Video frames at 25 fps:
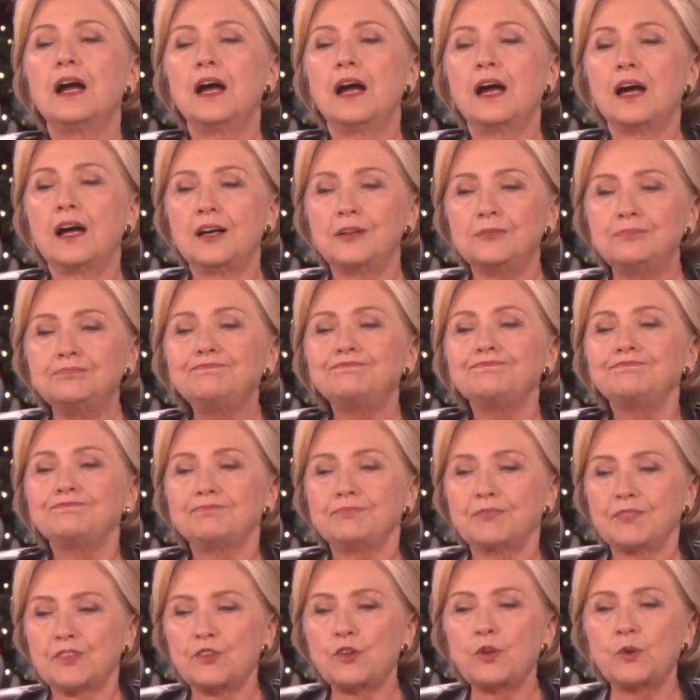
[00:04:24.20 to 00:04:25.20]
Um,
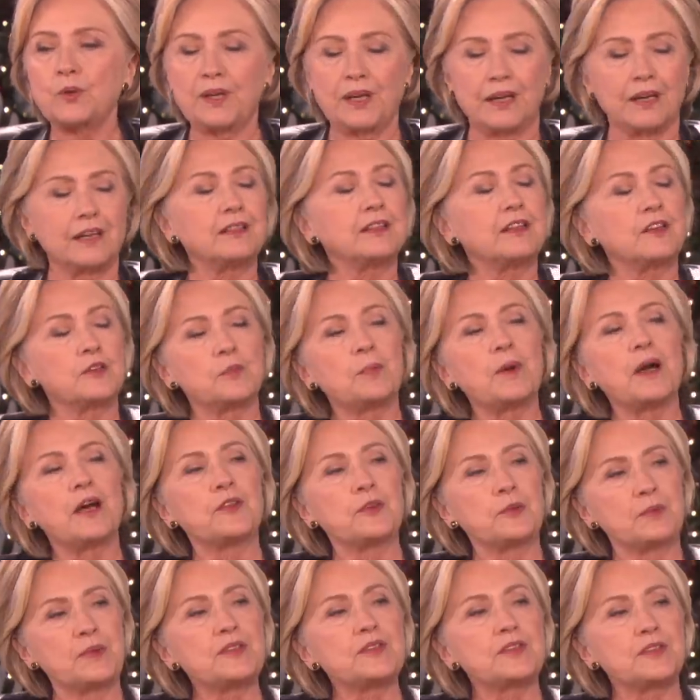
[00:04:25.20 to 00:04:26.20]
so yeah, it does
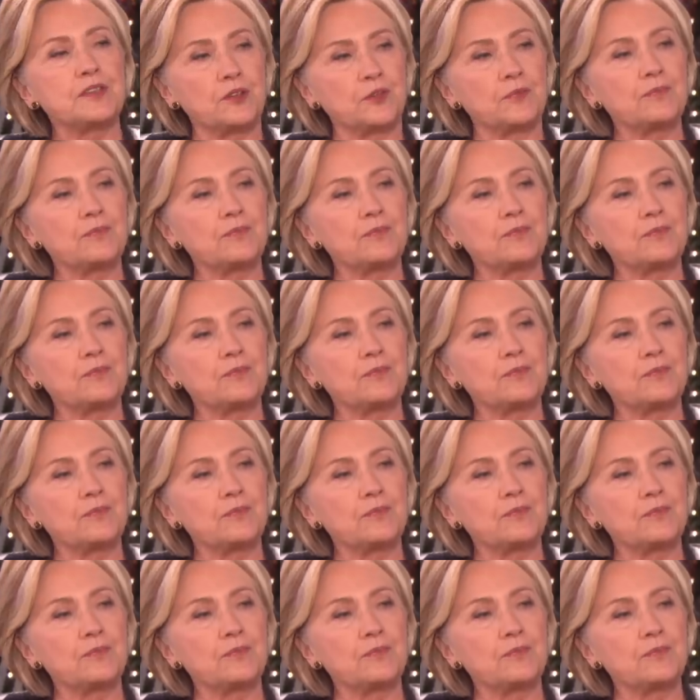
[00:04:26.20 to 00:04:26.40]
bother that me. That must